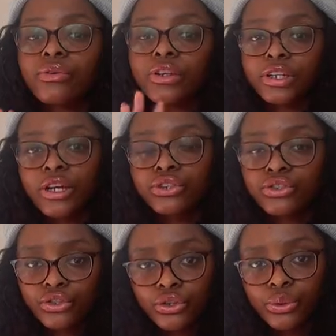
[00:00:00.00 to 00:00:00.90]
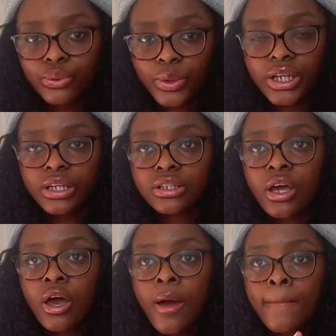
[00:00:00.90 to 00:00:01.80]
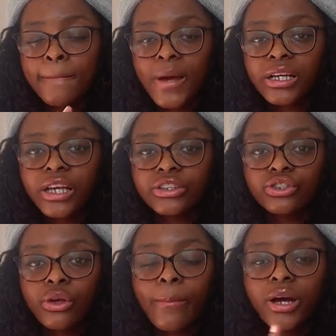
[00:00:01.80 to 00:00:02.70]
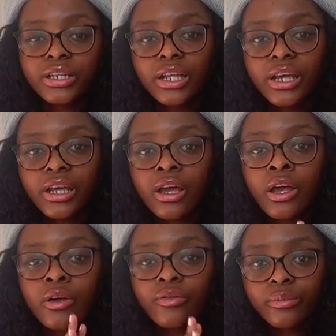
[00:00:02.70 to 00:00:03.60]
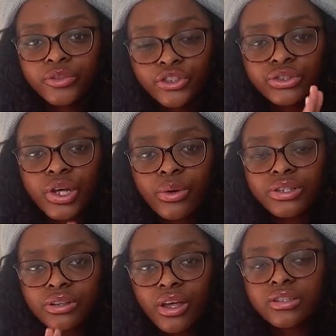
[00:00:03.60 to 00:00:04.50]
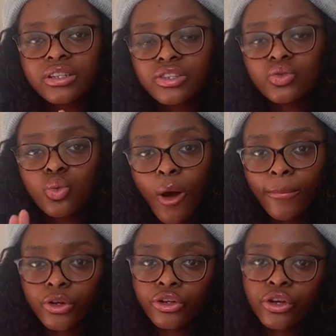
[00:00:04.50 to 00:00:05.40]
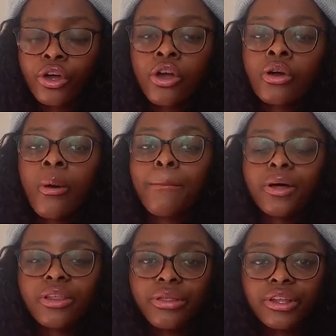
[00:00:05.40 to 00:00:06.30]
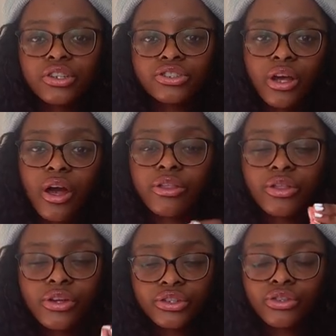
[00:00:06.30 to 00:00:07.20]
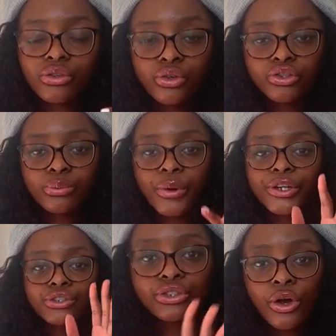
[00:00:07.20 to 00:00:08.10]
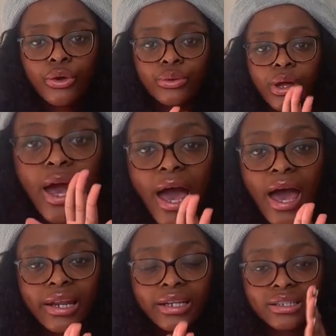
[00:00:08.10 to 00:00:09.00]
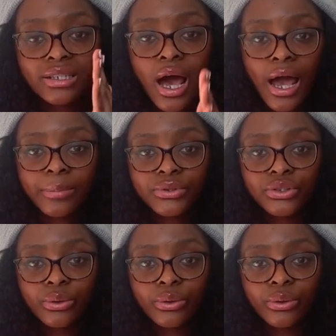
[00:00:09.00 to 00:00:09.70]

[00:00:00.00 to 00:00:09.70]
the next 2 weeks. Okay, so Monday, Tuesday, Wednesday, Thursday, this is what I'm gonna do. But the thing is, yeah, this is a crucial point. Don't add times to